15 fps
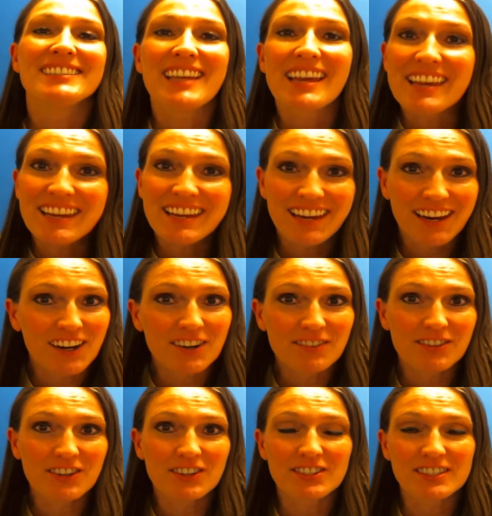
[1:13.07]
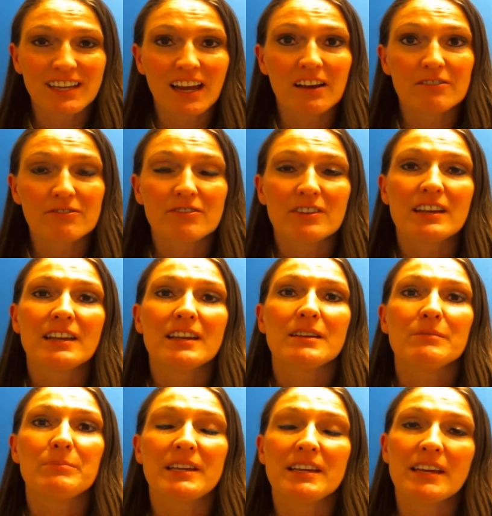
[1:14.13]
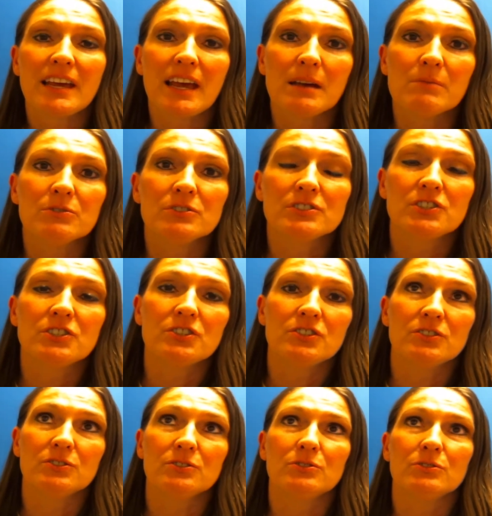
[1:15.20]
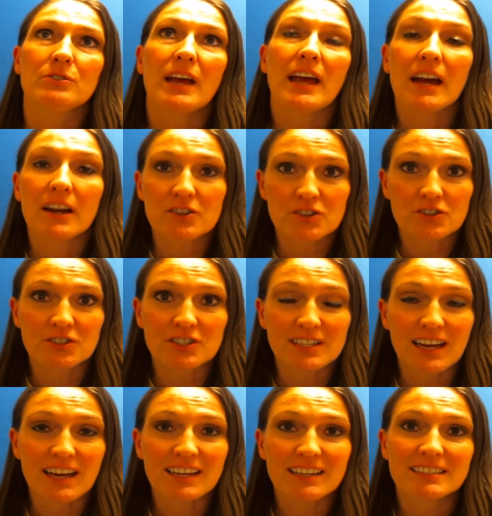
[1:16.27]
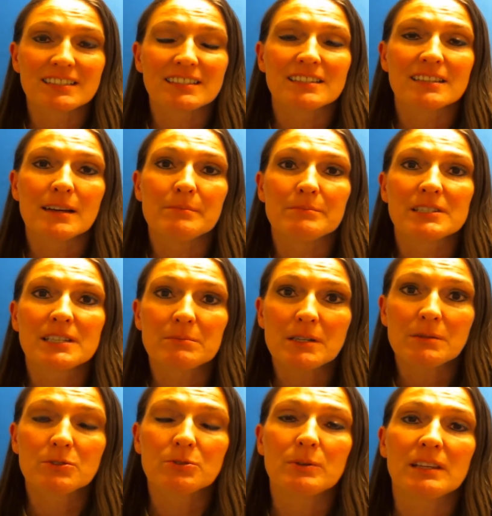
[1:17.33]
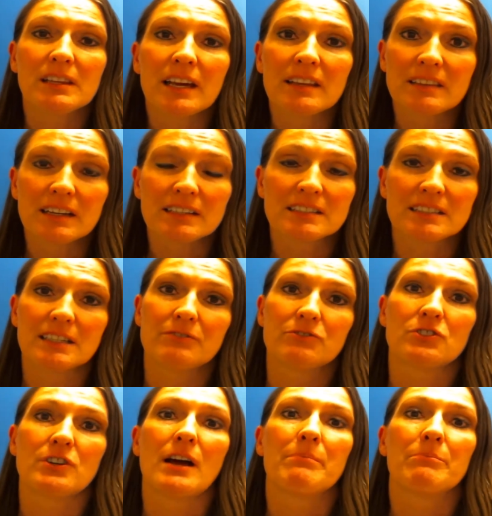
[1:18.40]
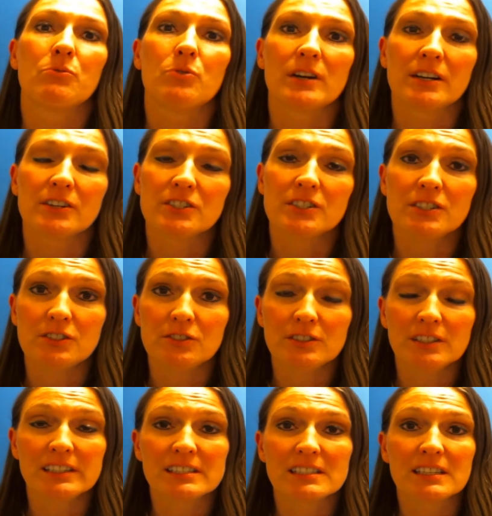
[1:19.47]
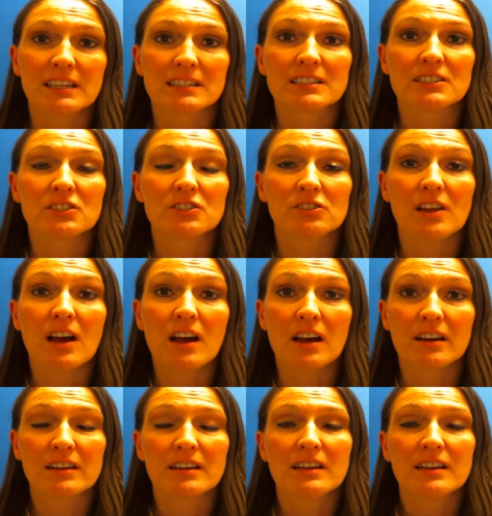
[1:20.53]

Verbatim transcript: taking care of yourself, being able to exercise. Um, sometimes we let that stuff drop when our to do list gets too long.